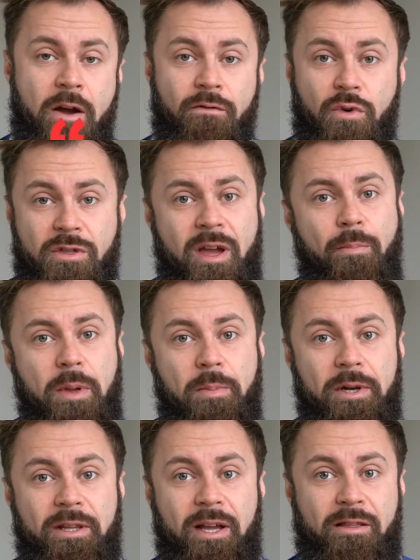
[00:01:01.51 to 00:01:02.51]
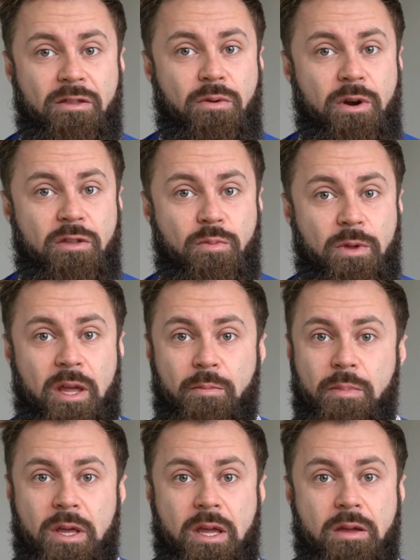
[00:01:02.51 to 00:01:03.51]
For some people, that stress
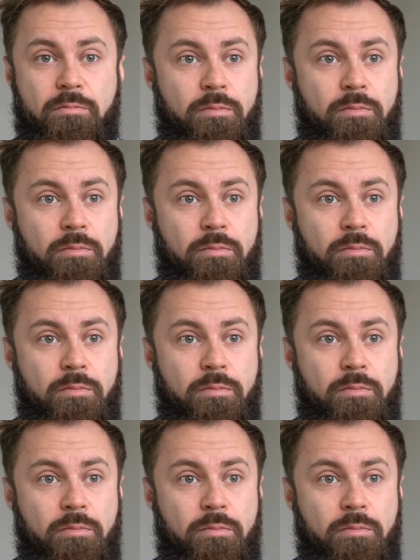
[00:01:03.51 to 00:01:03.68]
can be